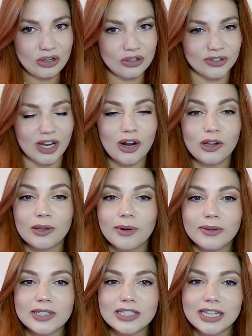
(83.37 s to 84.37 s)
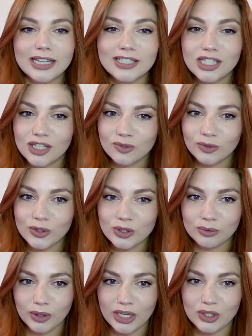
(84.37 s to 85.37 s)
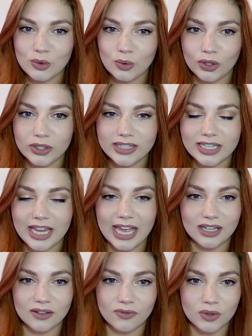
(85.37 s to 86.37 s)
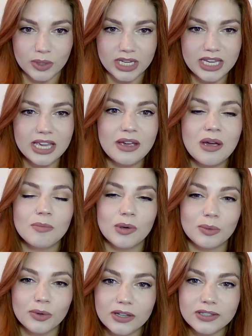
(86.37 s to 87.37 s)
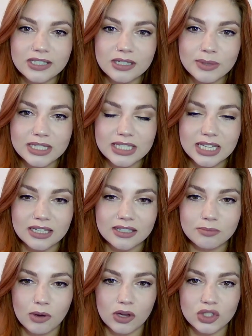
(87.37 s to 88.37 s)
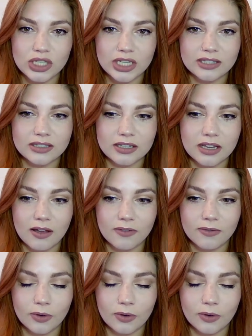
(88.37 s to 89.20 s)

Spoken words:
So not only are we seeing a chance for some rain towards the end of the week, but we're also going to be seeing a small chance, a